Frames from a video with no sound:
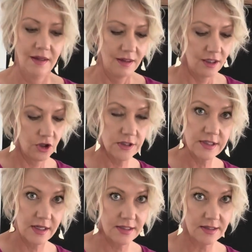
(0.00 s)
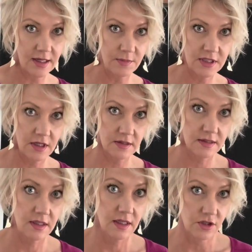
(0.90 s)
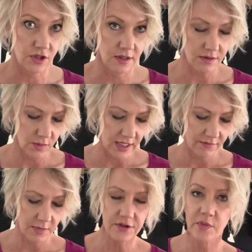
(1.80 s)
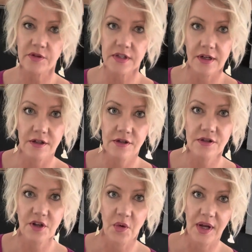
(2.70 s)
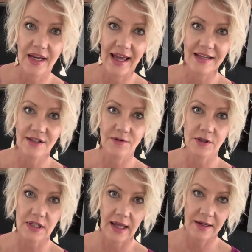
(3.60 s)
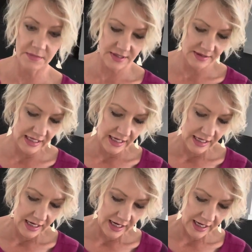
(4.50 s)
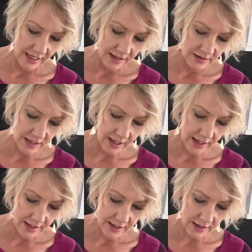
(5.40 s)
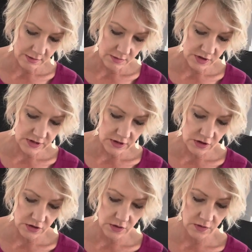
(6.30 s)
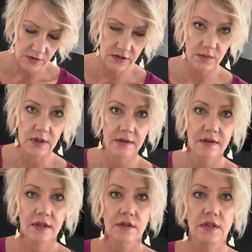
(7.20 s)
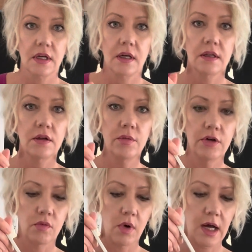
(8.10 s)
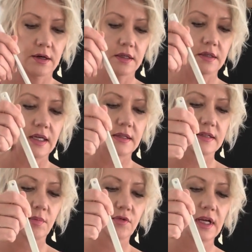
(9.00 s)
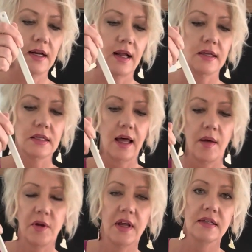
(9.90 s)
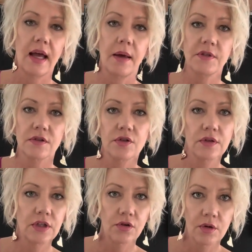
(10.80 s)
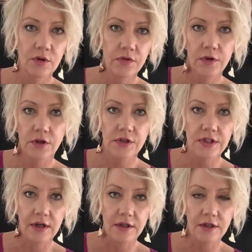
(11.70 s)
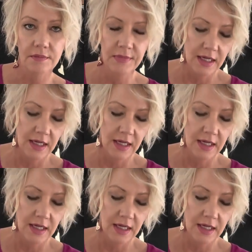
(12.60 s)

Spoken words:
Here in Sassy Sam's test kitchen, we have multiple starters going at different times. And I am just going to show you this one. There's a little bit of water that's separated on top, and that's absolutely normal for your starter.